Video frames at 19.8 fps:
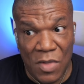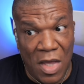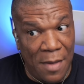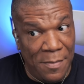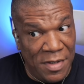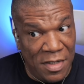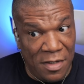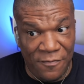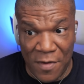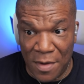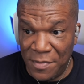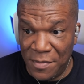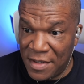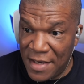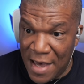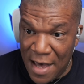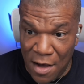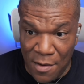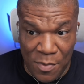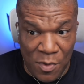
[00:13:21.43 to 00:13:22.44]
I mean, if I'm the
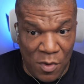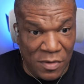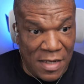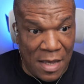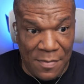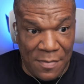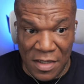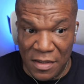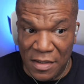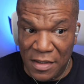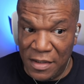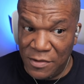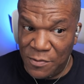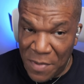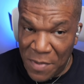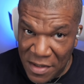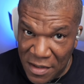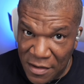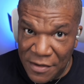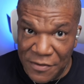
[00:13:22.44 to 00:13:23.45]
Cowboys, he's
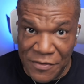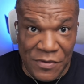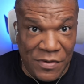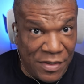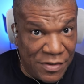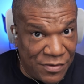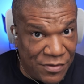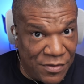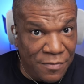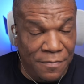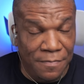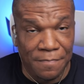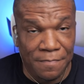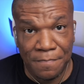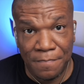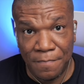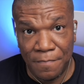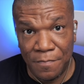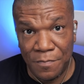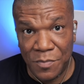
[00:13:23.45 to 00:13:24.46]
been in the system.
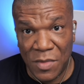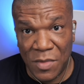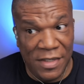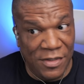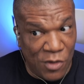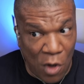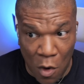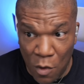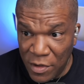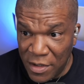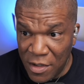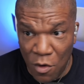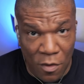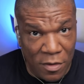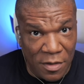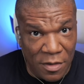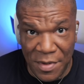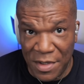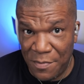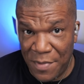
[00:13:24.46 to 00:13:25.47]
He's only
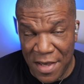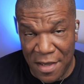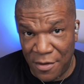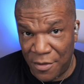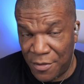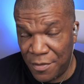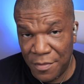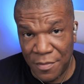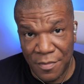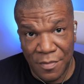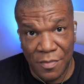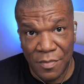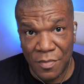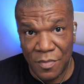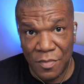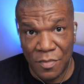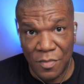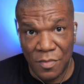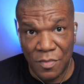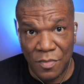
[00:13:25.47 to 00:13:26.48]
going to be better.
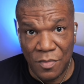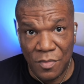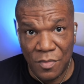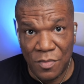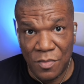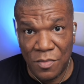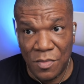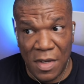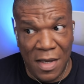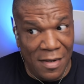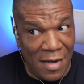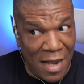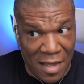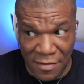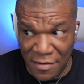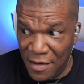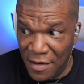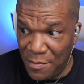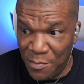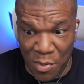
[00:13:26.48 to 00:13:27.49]
And I
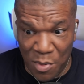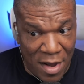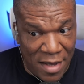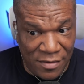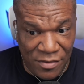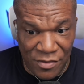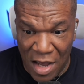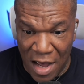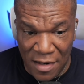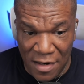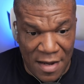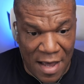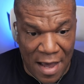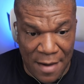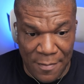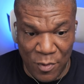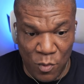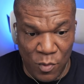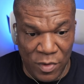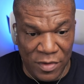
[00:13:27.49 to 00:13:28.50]
think Brian
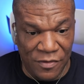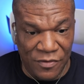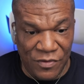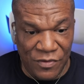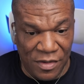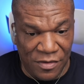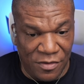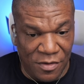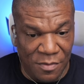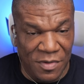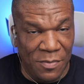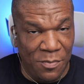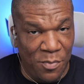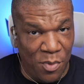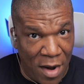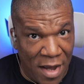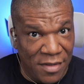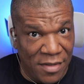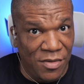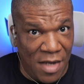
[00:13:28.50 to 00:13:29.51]
Schottenheimer, with the system that
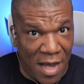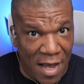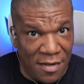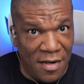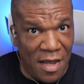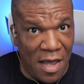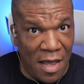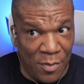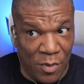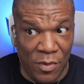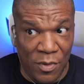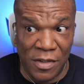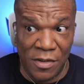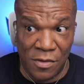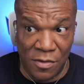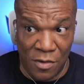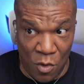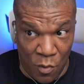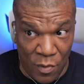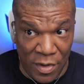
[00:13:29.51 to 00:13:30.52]
Brian Schottenheimer
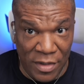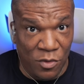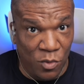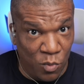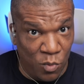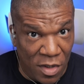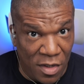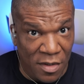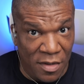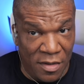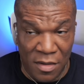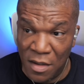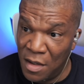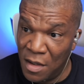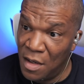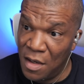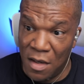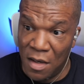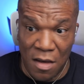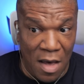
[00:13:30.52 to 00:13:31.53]
is going to run,
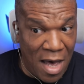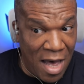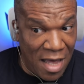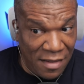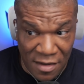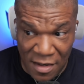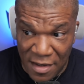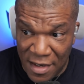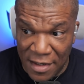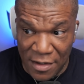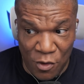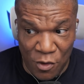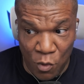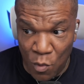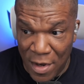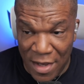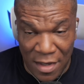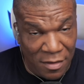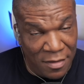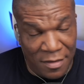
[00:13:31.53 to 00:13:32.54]
I think he could do
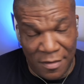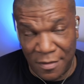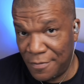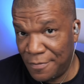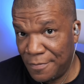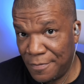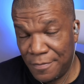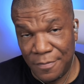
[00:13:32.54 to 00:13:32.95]
well in it.